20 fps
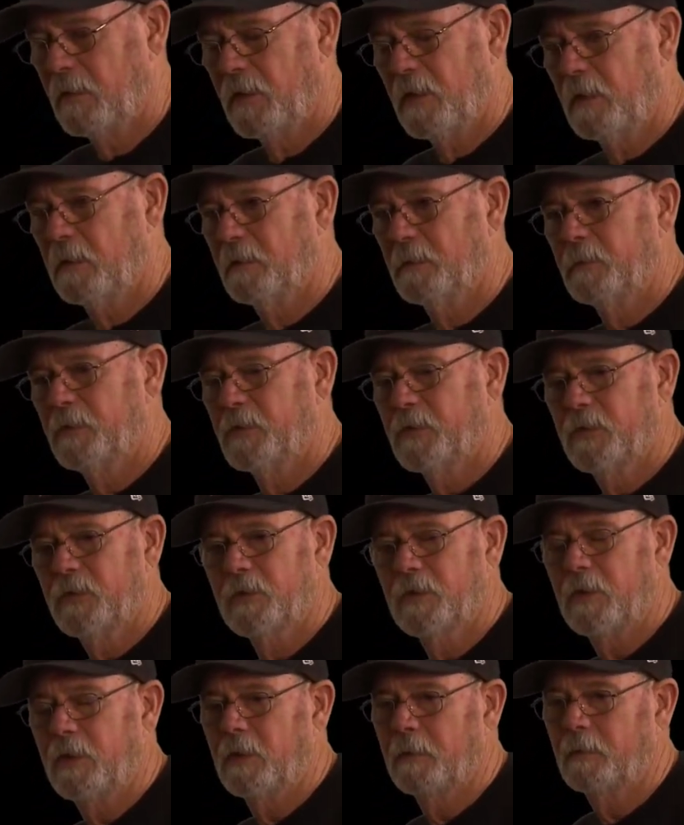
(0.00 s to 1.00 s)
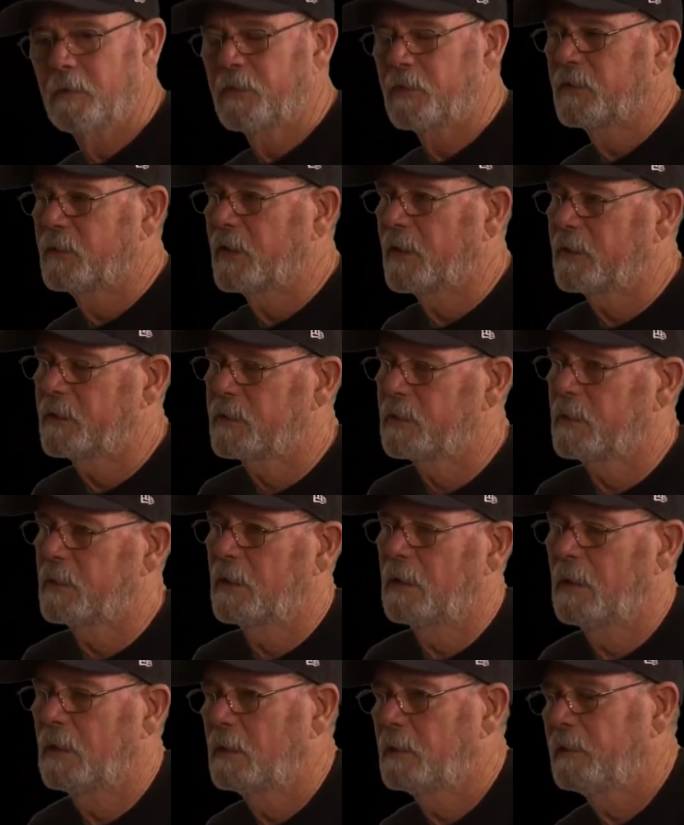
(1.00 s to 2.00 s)
the obsession
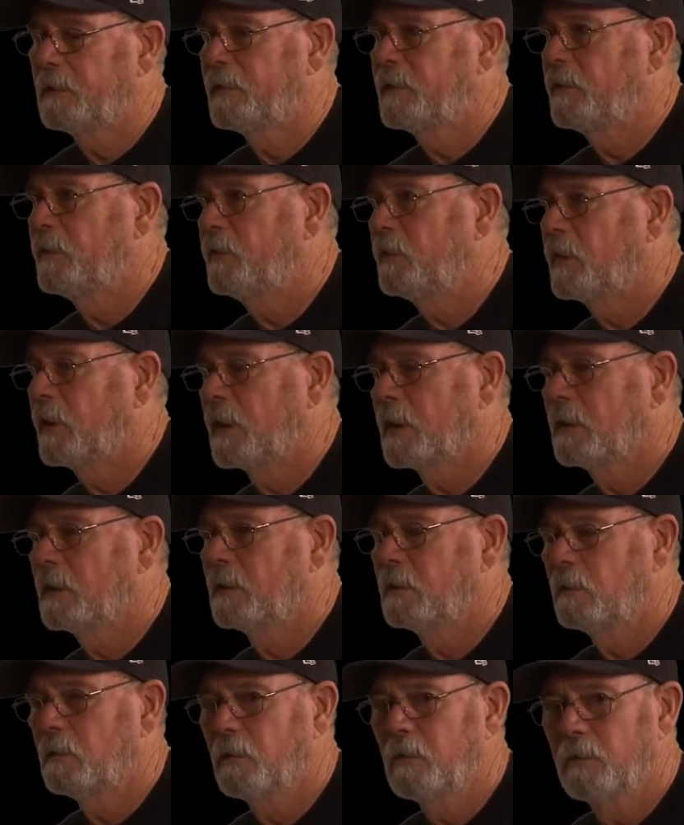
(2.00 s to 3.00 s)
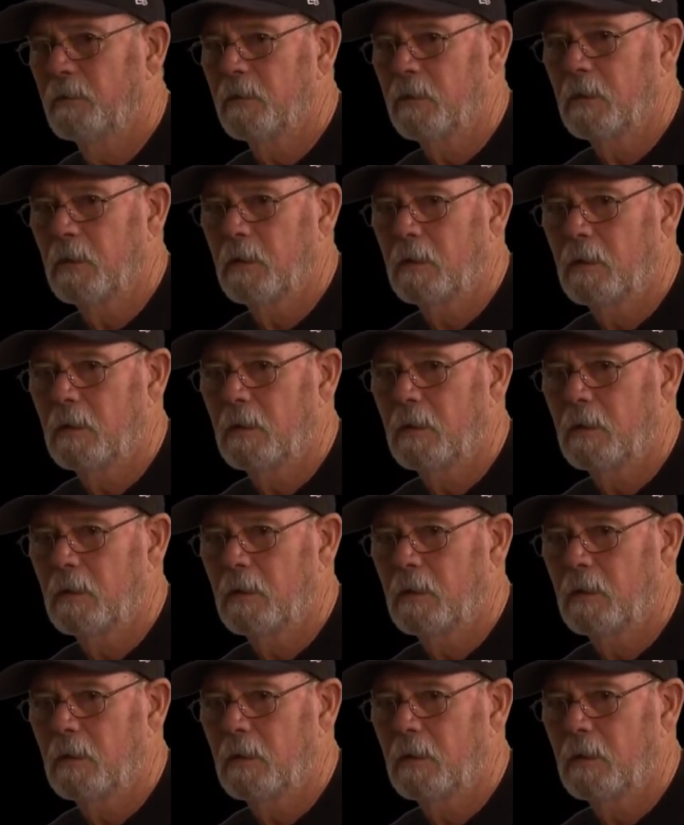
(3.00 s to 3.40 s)
to drink was